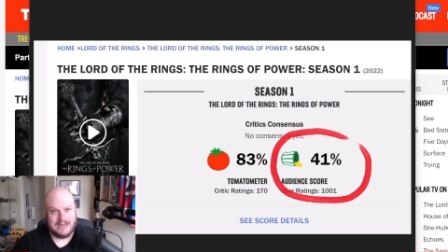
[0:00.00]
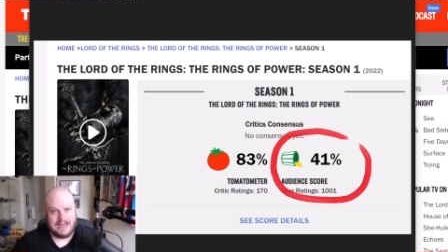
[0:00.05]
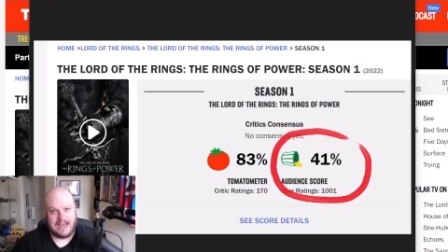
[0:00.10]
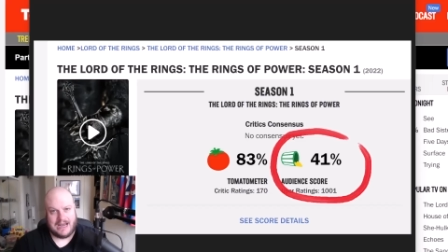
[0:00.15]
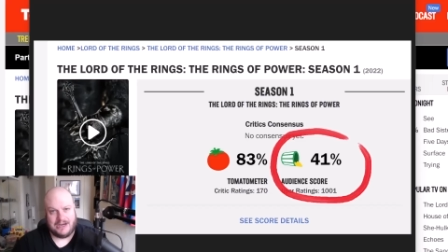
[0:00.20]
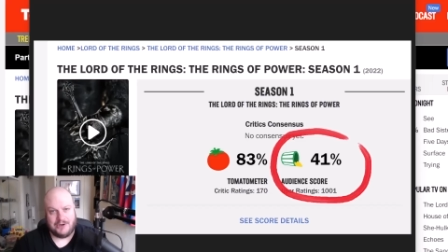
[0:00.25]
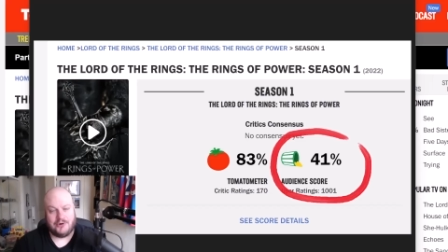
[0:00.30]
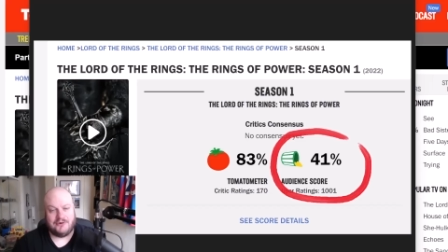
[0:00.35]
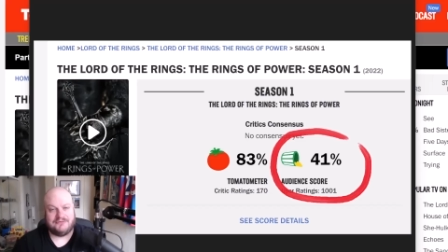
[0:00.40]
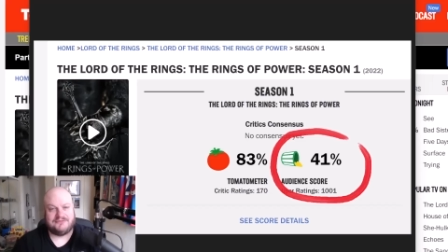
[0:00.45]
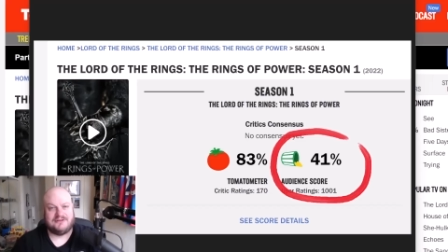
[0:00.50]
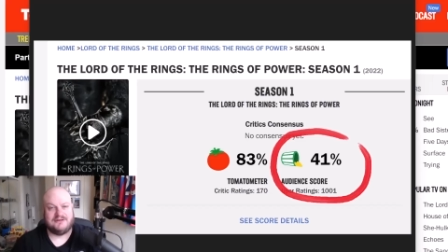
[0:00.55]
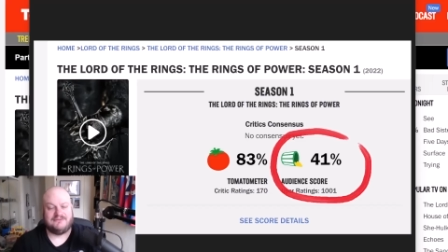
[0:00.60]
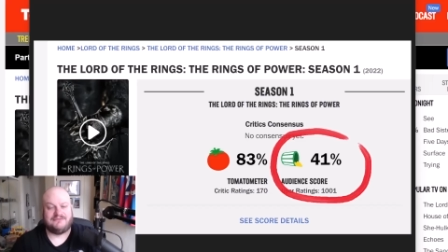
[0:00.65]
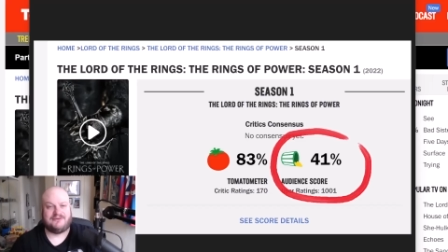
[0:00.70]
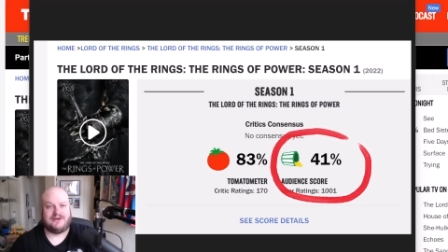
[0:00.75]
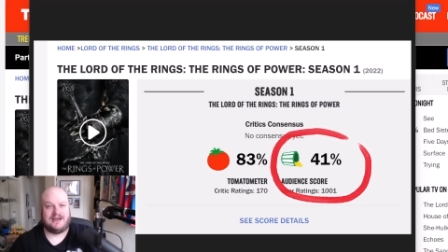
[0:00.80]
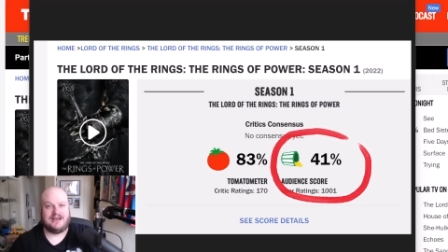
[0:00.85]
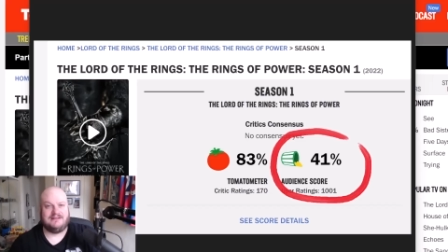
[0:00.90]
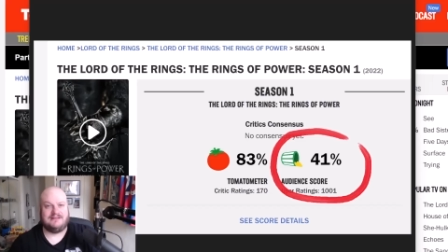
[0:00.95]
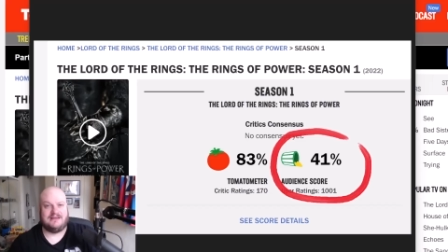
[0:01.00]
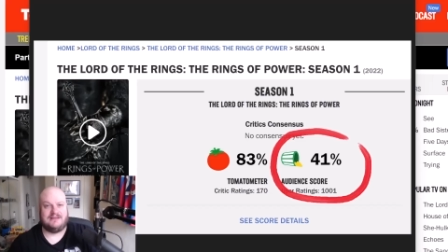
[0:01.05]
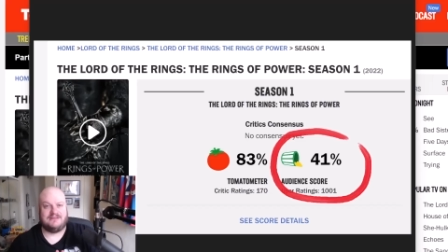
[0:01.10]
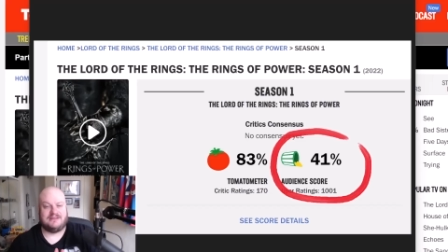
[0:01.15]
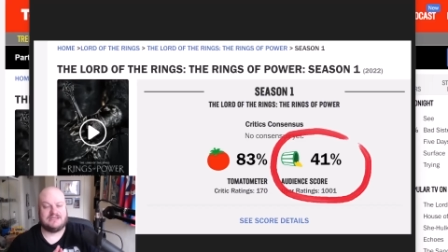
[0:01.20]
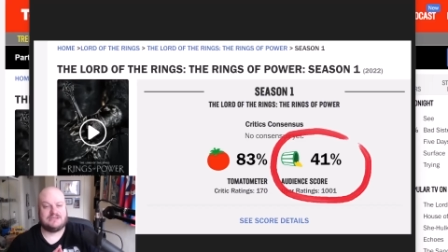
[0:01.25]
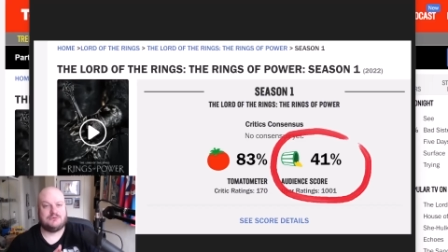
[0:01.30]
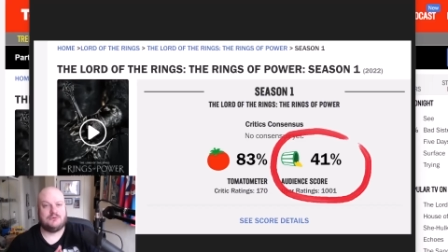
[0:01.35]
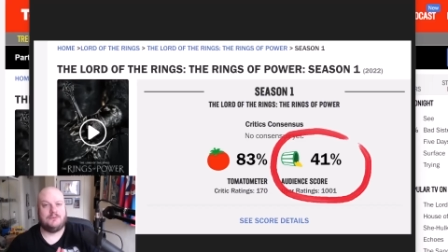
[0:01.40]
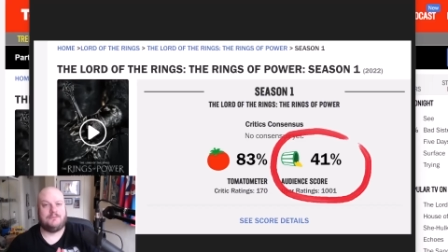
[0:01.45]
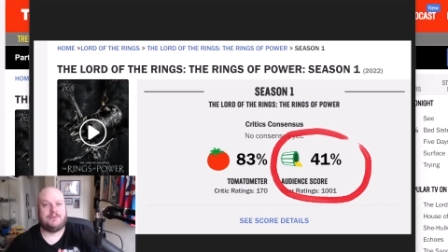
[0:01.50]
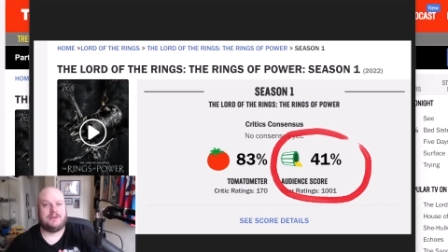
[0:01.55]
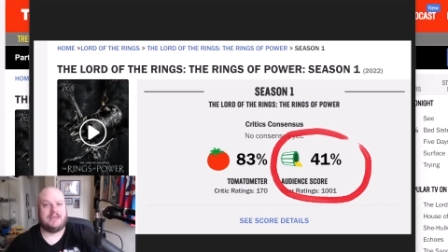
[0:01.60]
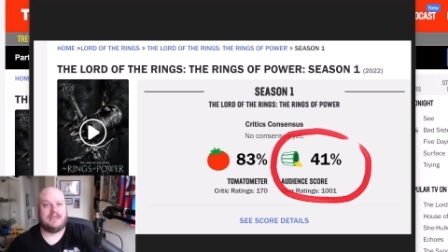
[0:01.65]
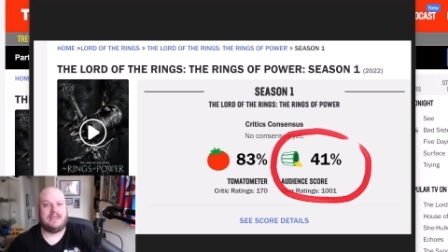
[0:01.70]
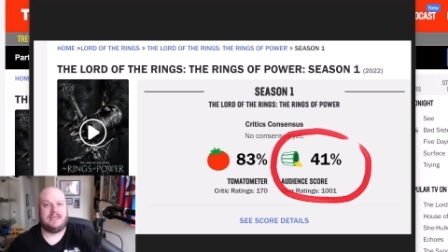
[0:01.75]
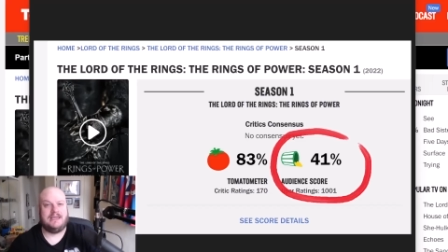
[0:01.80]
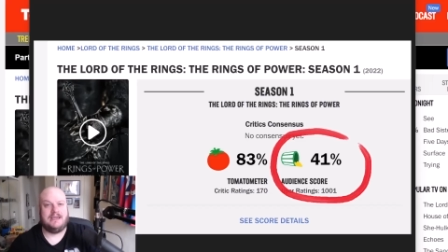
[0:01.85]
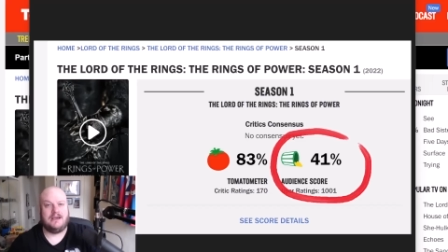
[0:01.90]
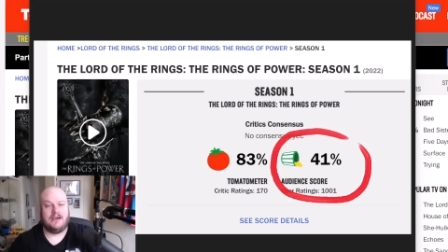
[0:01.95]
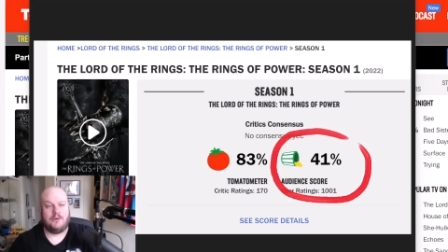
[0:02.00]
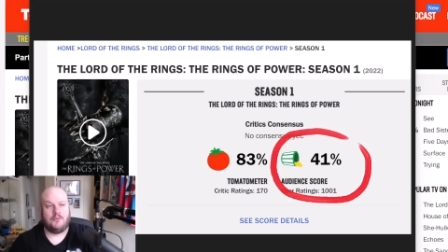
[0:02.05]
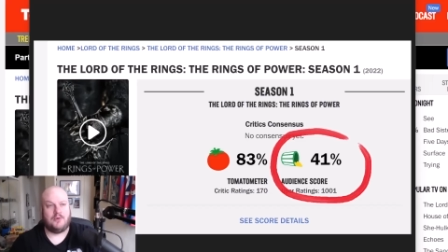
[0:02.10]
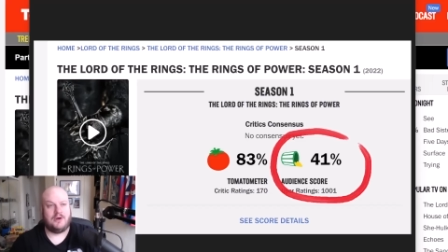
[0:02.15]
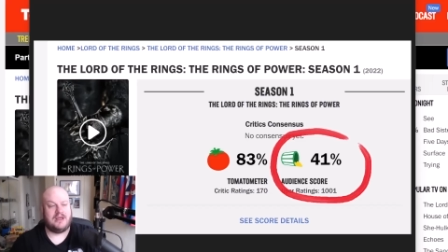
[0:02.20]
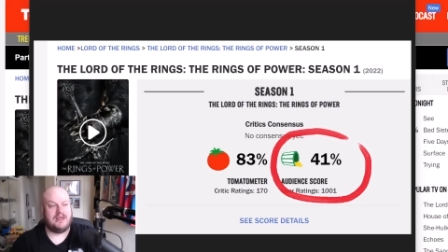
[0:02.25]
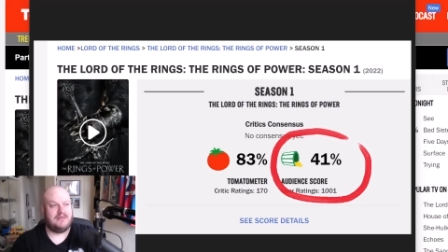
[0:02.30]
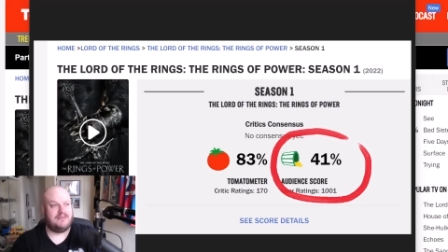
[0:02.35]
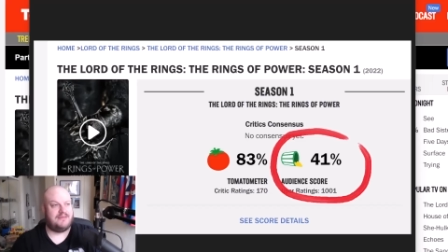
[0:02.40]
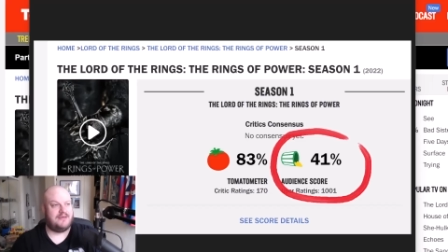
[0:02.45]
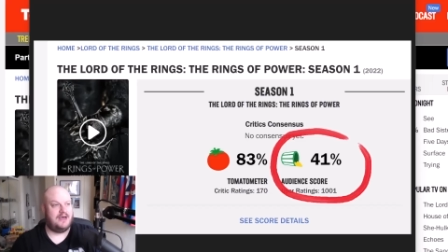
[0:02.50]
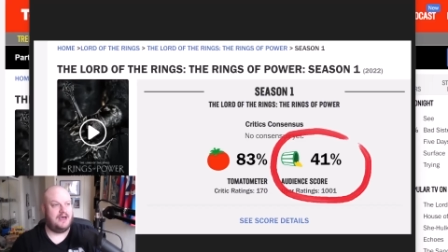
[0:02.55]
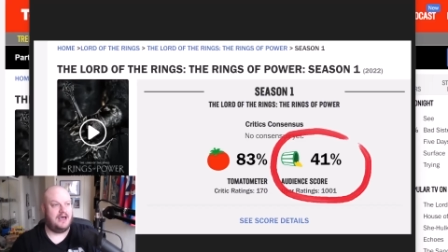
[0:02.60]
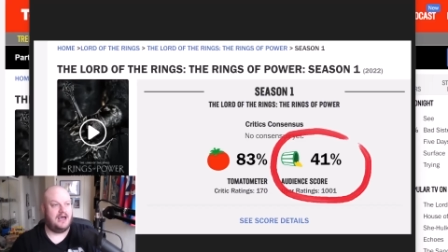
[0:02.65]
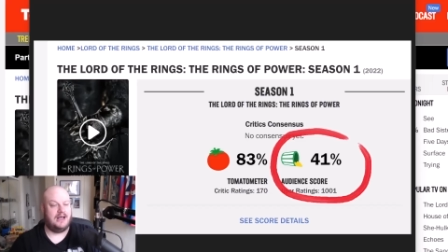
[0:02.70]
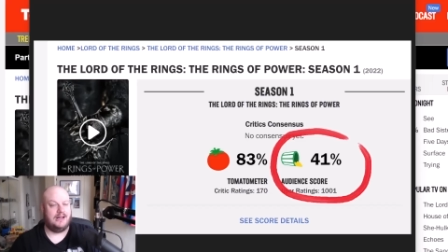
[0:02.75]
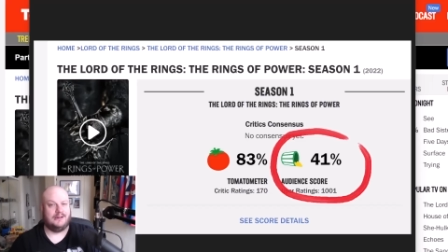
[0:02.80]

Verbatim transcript: And you often find that this will be with uh,